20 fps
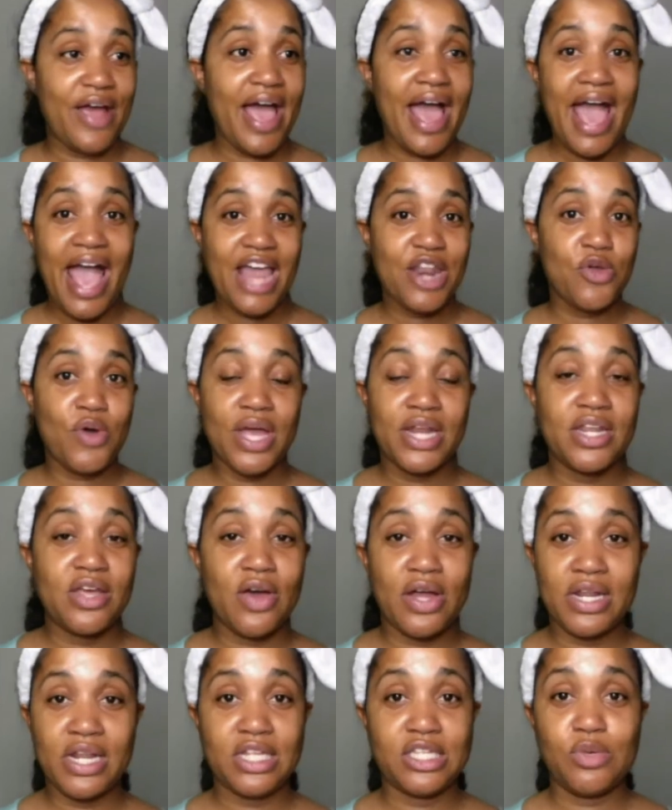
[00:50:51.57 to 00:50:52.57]
I had no idea I
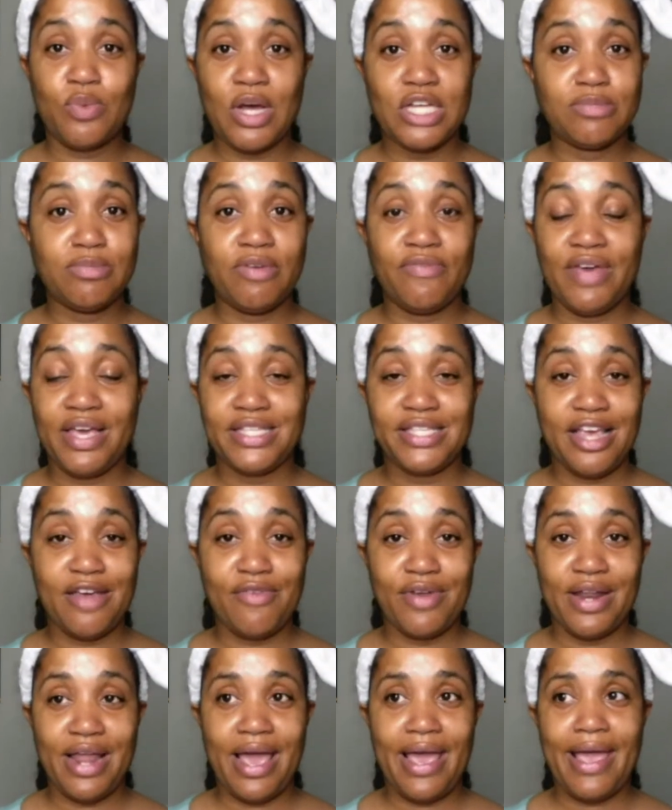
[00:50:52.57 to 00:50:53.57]
needed to wash my face
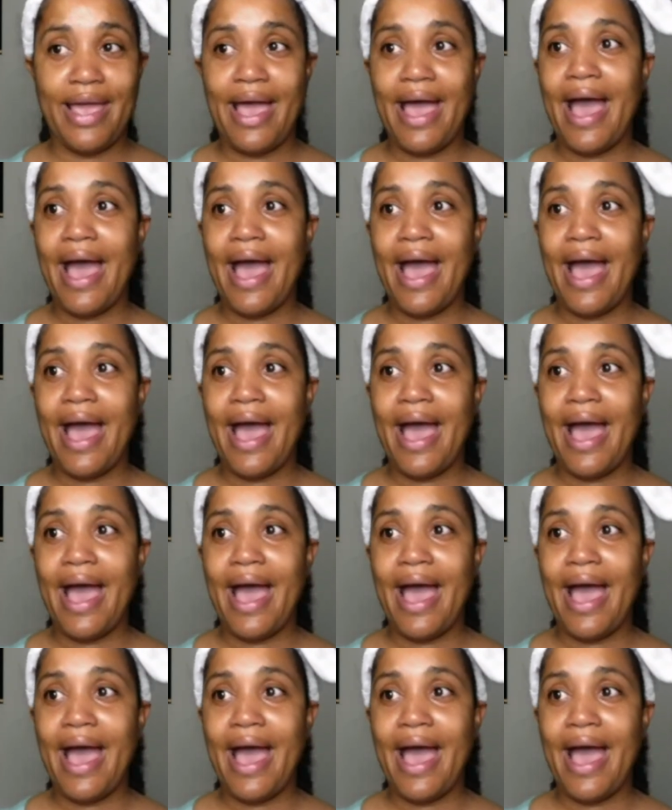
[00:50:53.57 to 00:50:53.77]
every night.